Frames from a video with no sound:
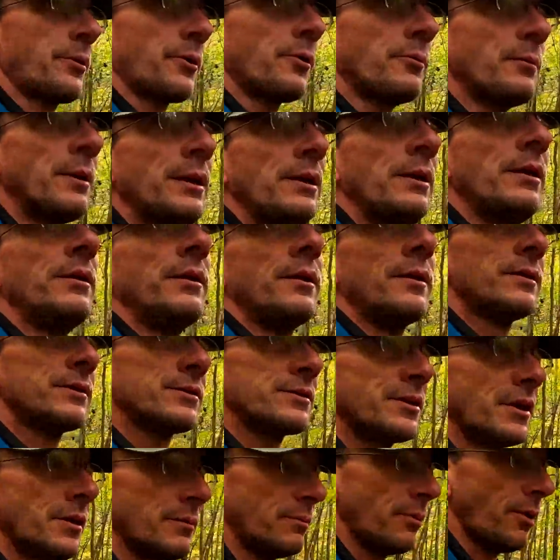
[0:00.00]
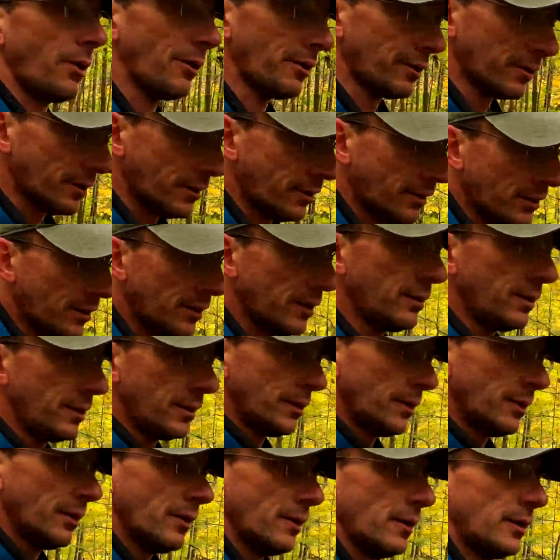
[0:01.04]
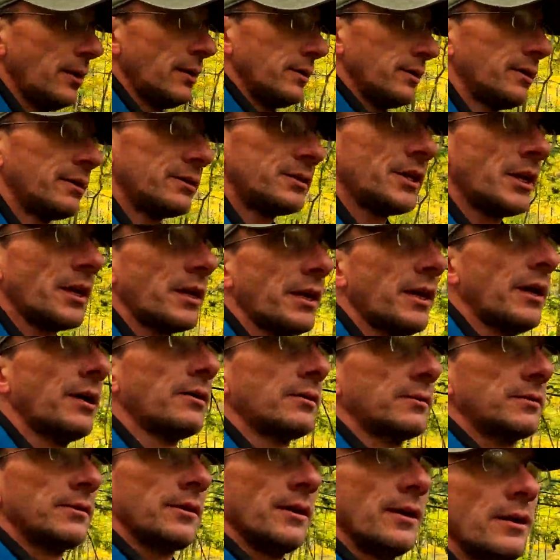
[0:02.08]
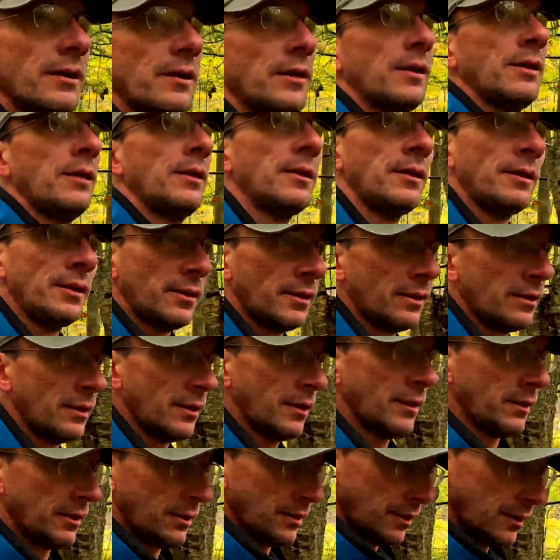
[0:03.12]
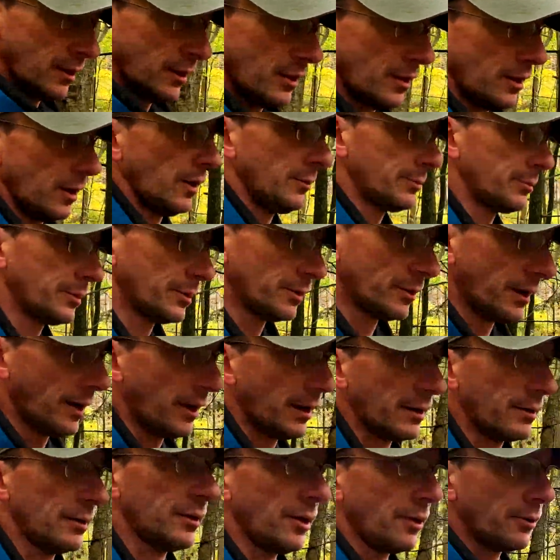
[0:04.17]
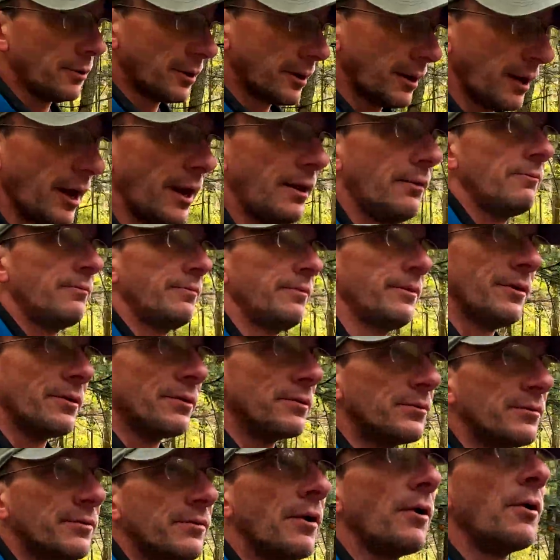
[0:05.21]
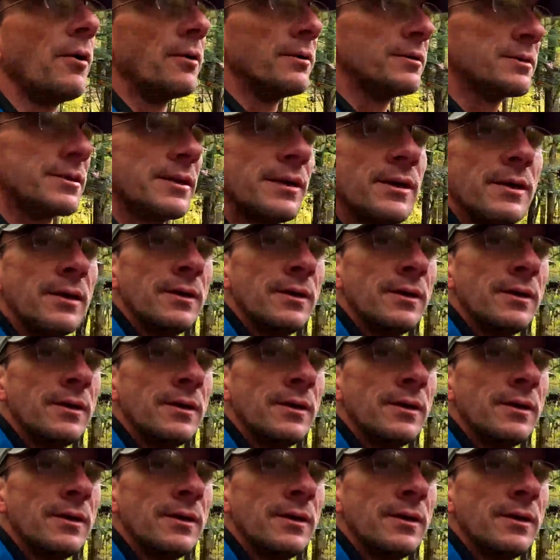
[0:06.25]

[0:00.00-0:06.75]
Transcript: Thurman State Park to check out Upper and Lower Enfield Falls.